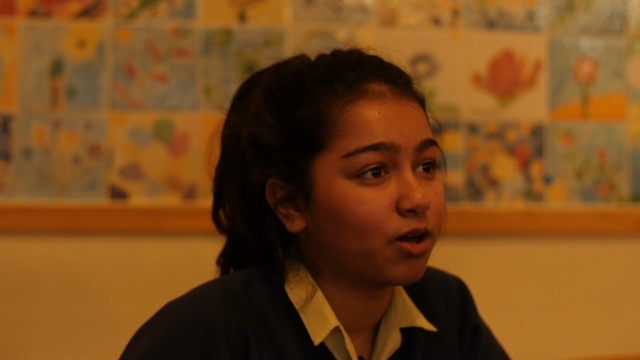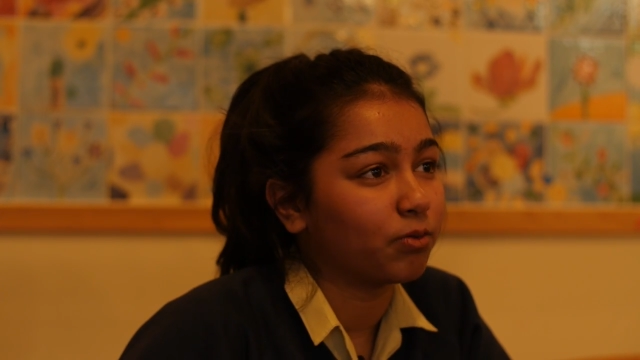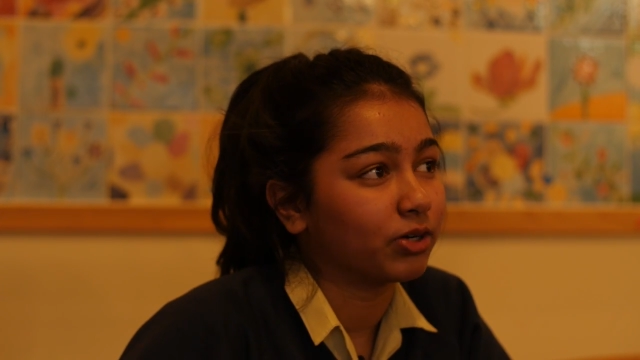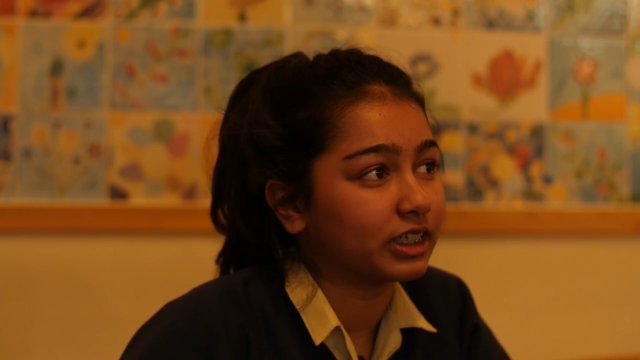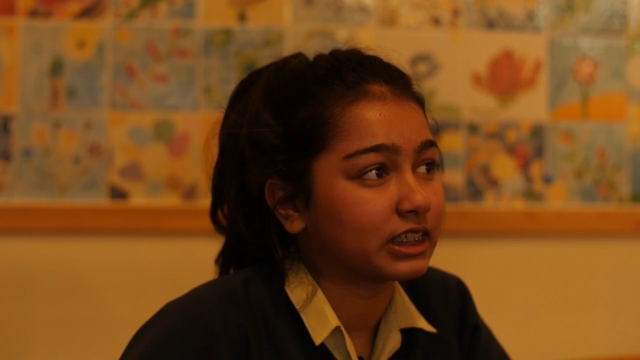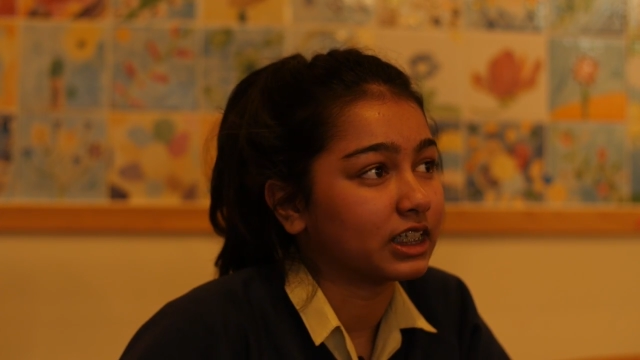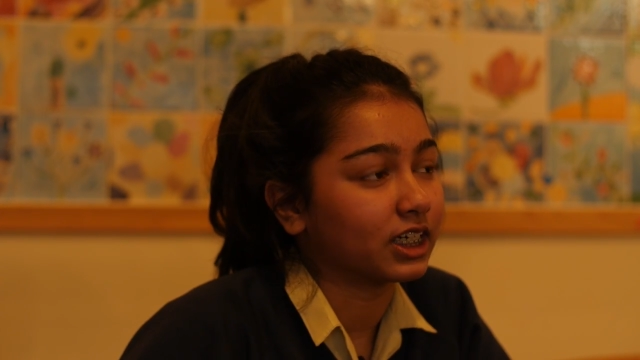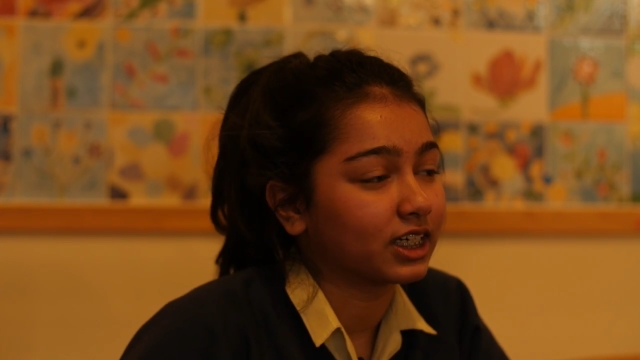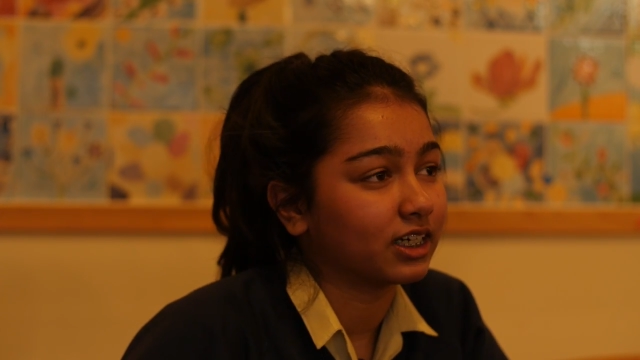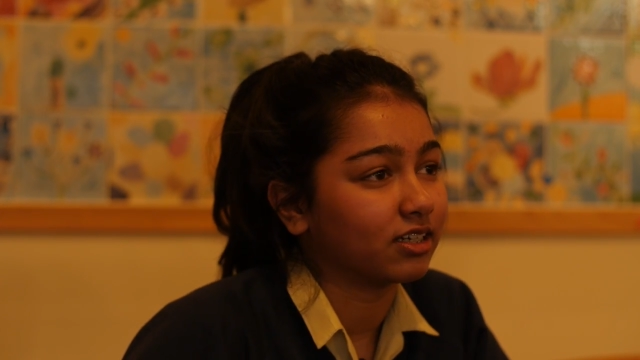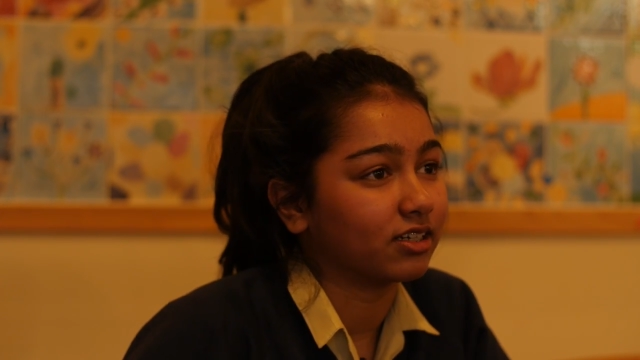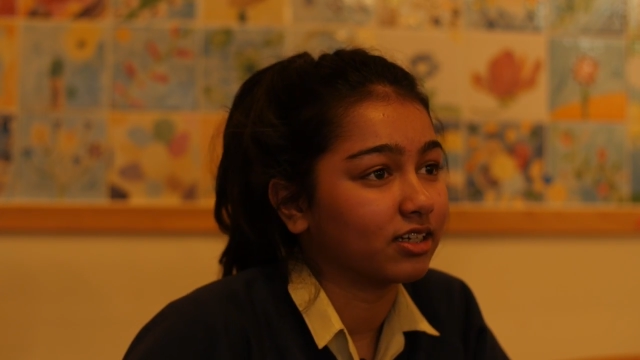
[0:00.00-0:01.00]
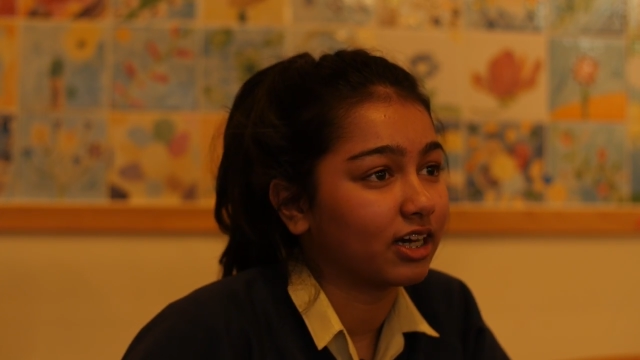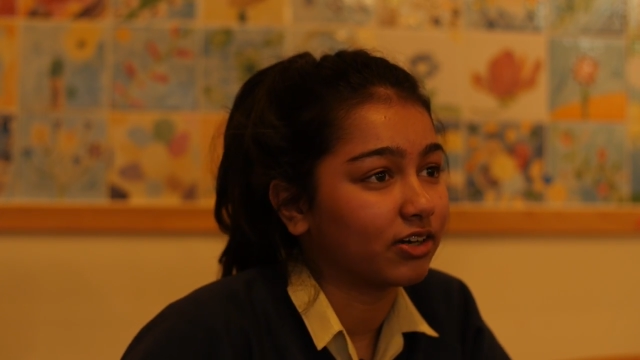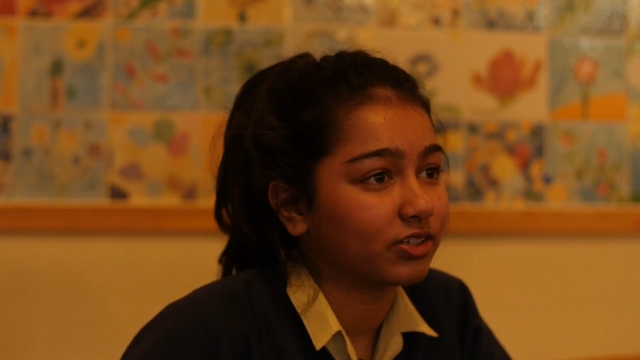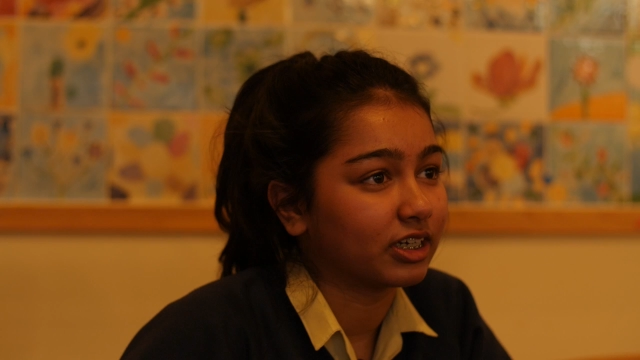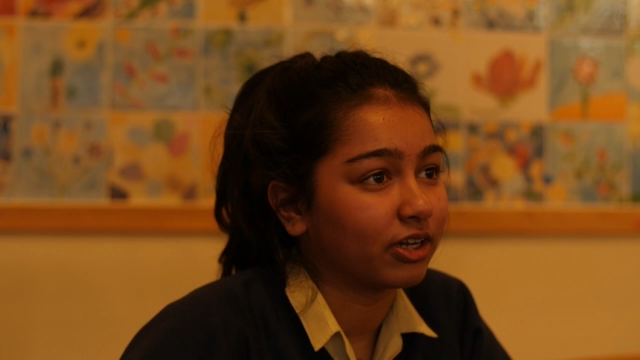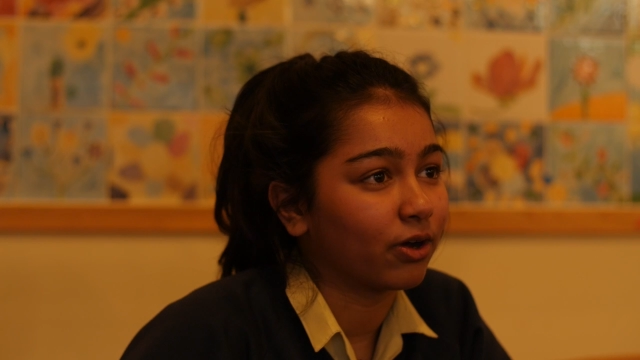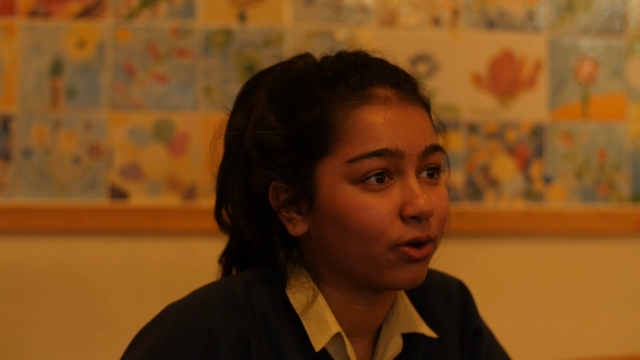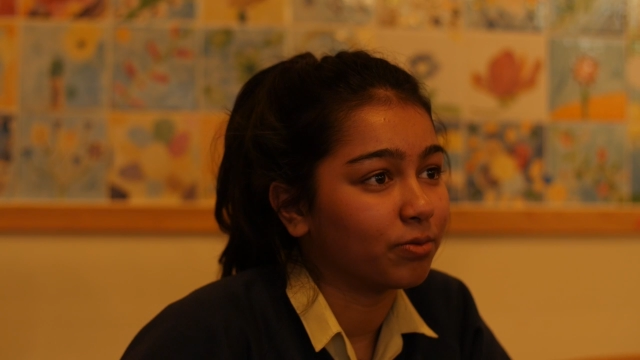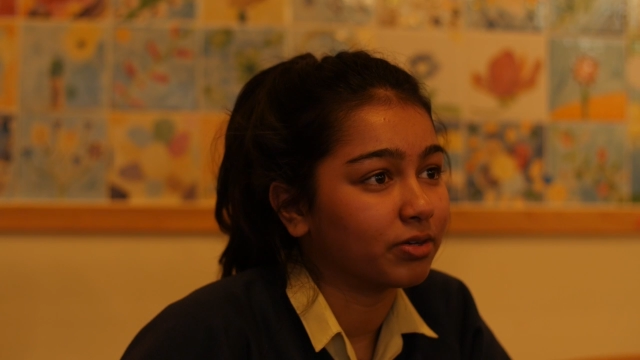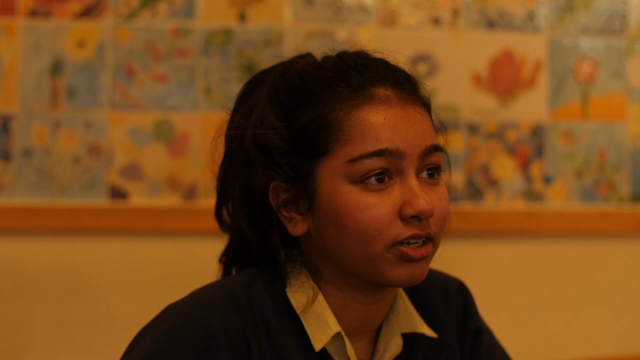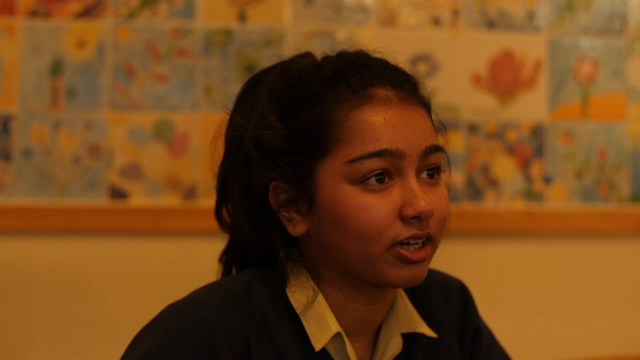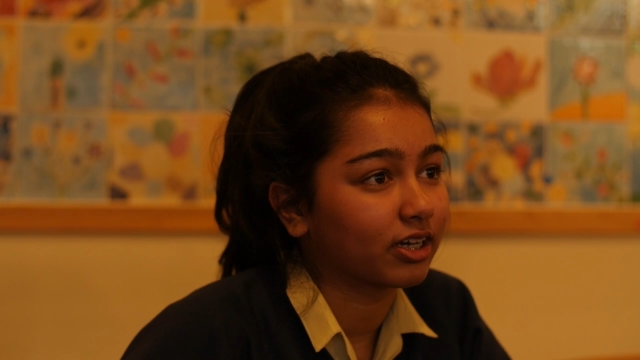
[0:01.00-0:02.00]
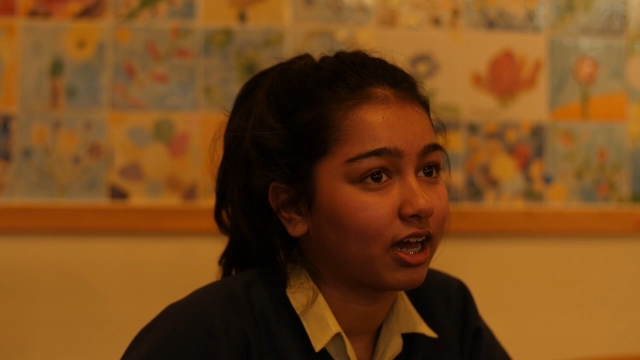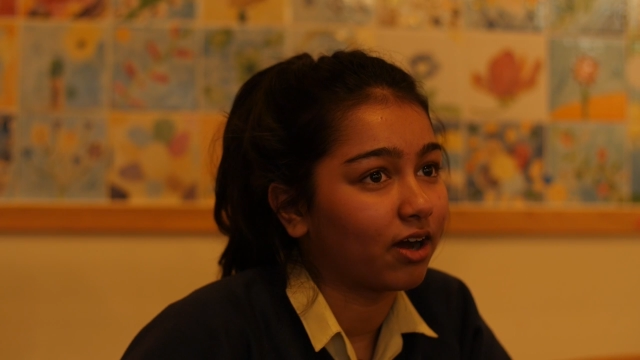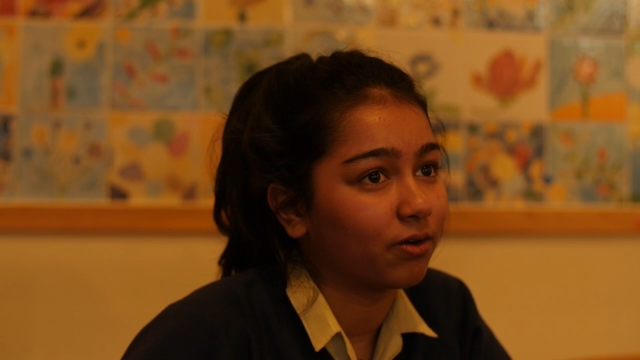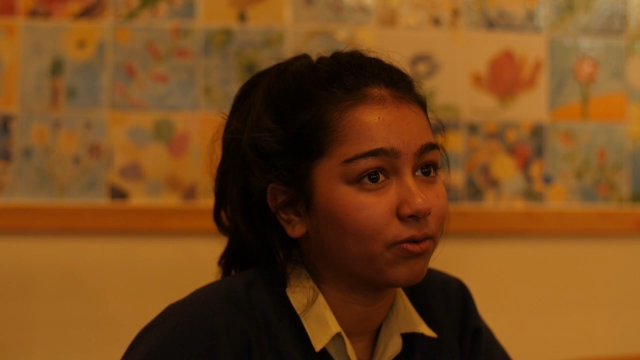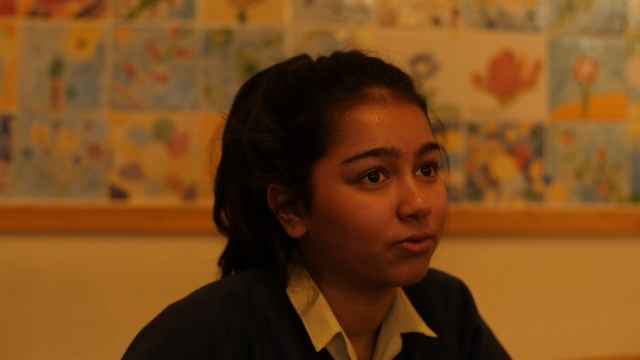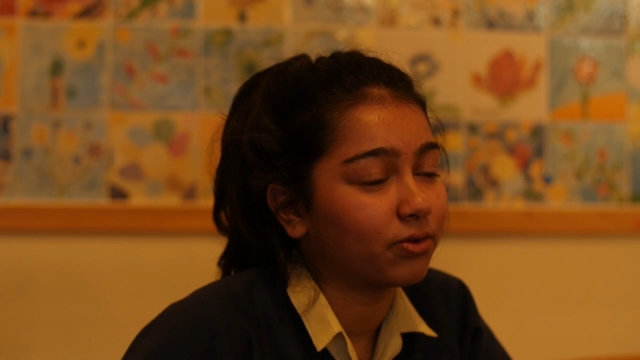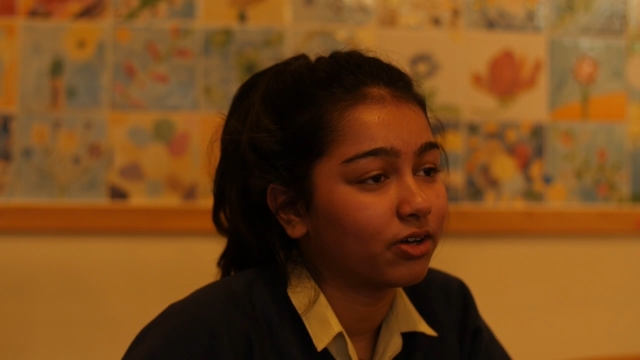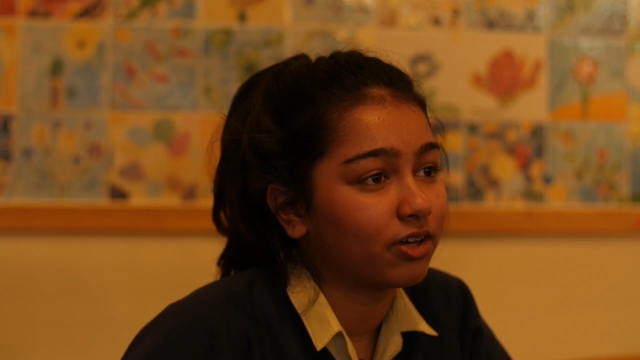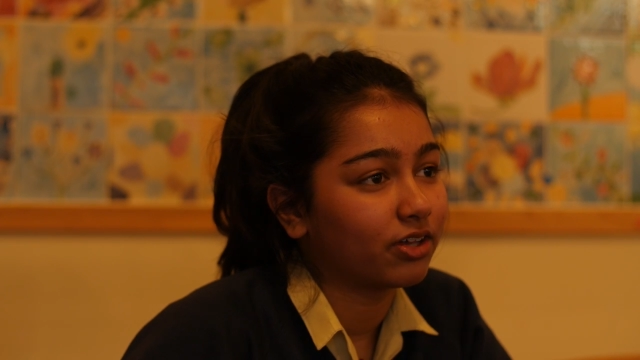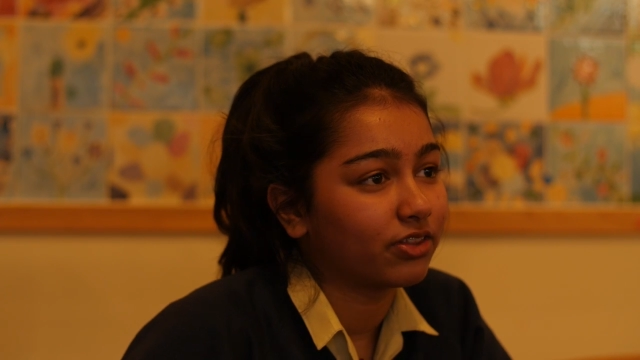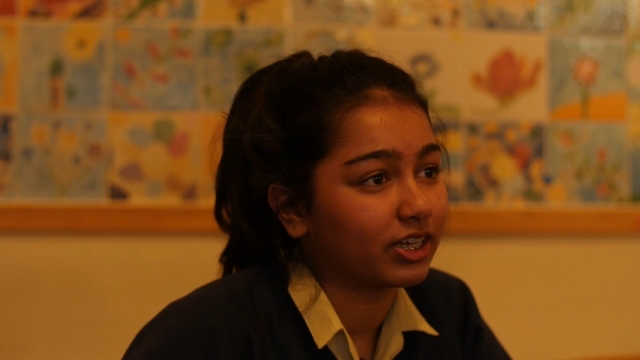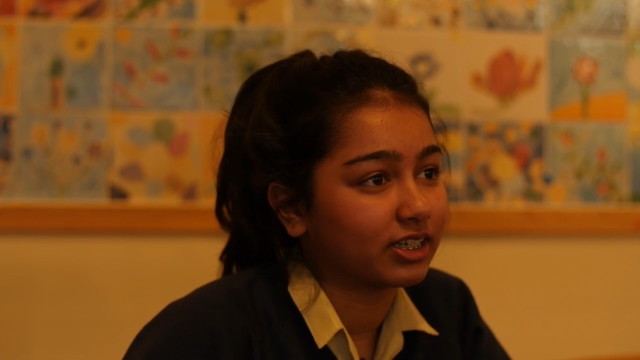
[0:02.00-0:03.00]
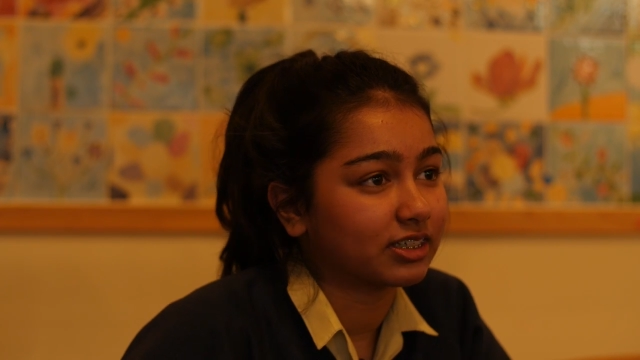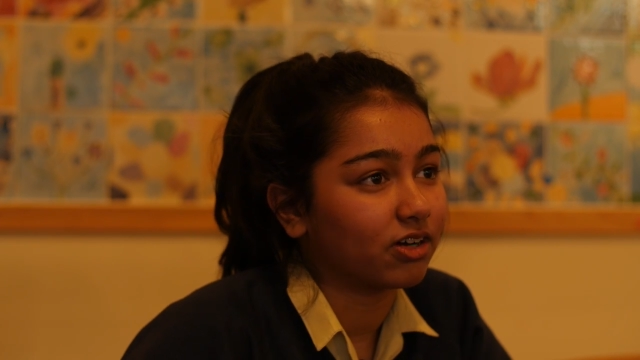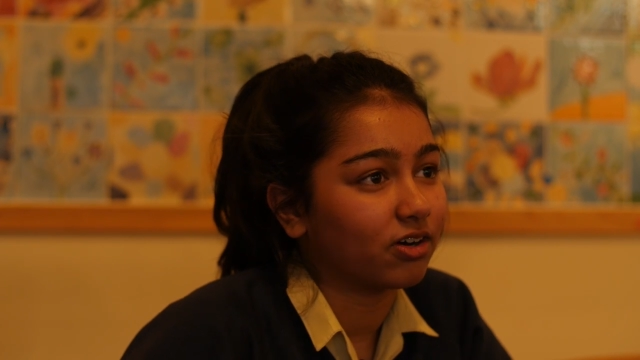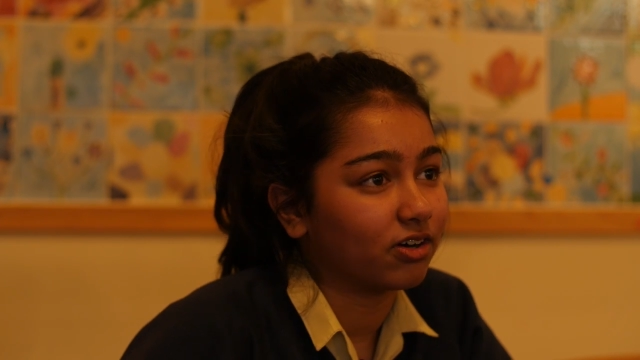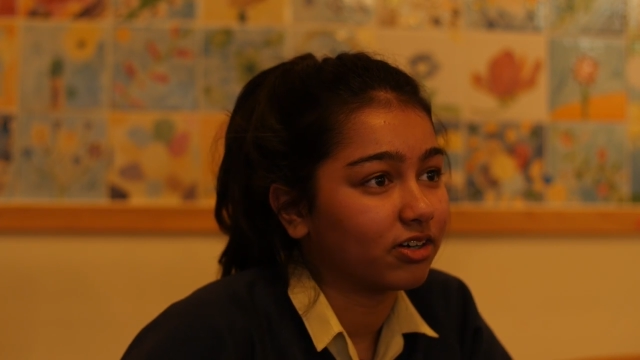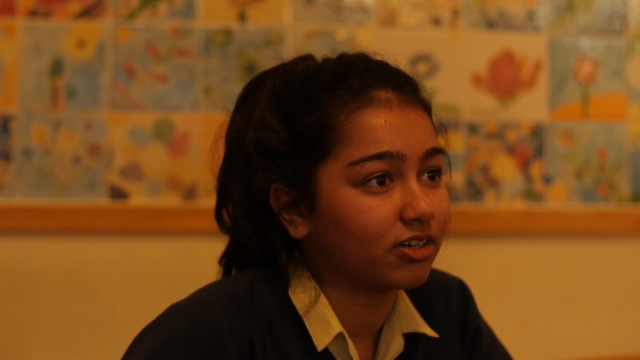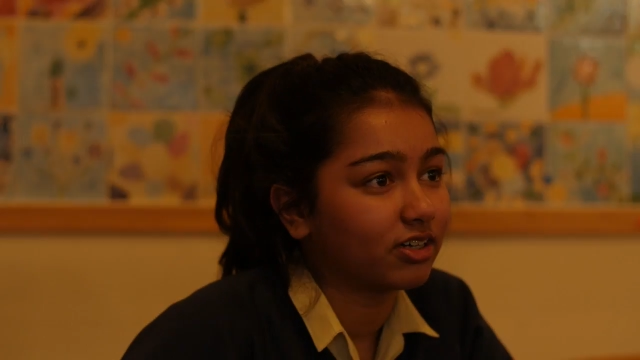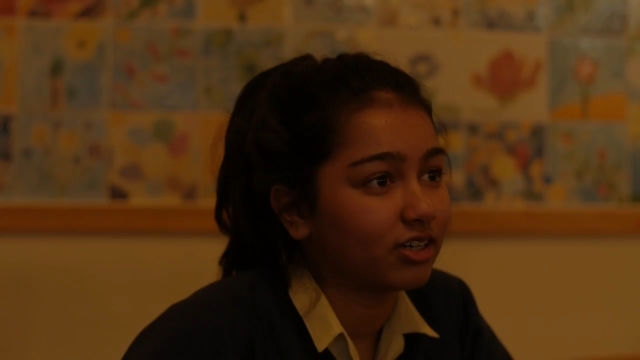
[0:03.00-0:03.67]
what it's like in an elderly home and like how things are